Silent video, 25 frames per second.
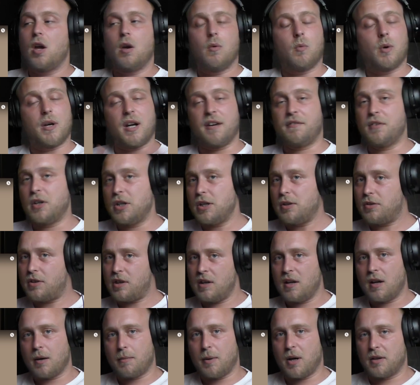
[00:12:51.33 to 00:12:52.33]
Whatever you
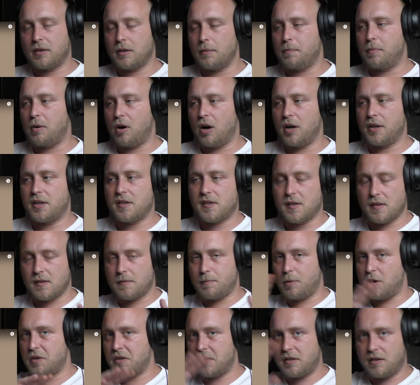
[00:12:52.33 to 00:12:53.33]
think about the partisans,
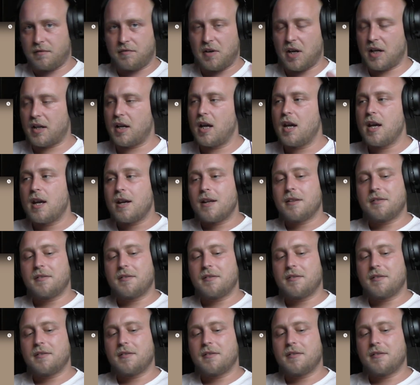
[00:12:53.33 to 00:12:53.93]
positive, negative,